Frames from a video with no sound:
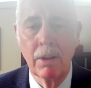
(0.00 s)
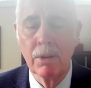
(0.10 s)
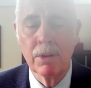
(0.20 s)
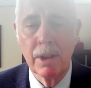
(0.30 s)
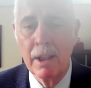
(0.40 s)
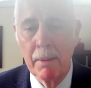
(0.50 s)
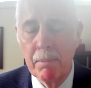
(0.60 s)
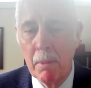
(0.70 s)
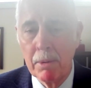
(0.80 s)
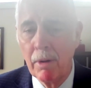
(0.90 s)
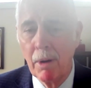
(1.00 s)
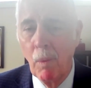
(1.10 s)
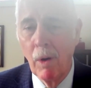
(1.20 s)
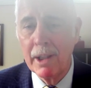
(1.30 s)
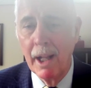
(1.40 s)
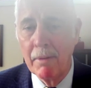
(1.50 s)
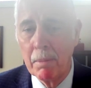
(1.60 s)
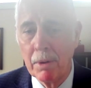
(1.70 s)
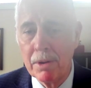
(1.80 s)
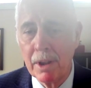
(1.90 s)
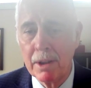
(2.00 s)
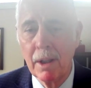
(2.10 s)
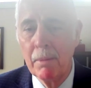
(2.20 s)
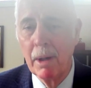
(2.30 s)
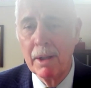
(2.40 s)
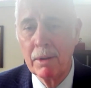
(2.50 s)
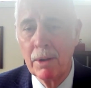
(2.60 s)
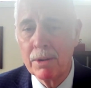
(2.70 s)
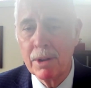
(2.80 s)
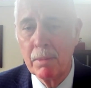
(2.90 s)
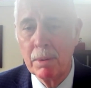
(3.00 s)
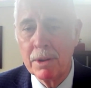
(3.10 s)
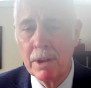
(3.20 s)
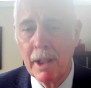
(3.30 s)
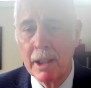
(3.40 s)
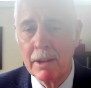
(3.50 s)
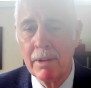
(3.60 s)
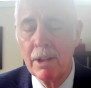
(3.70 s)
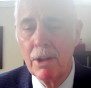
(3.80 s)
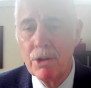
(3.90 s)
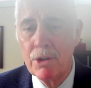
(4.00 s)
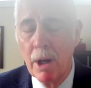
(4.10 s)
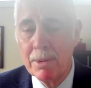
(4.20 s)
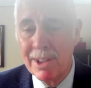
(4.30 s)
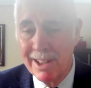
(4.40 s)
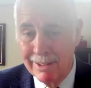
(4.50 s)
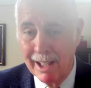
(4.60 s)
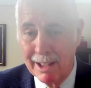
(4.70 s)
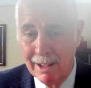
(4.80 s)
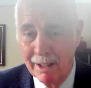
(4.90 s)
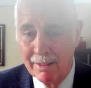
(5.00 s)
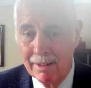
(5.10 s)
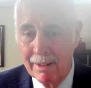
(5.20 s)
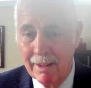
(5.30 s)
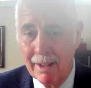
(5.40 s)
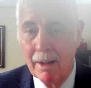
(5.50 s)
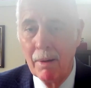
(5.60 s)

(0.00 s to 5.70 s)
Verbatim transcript: day you'll see that perpetrator walked out of a precinct by a New York City police detective. The job's still getting done.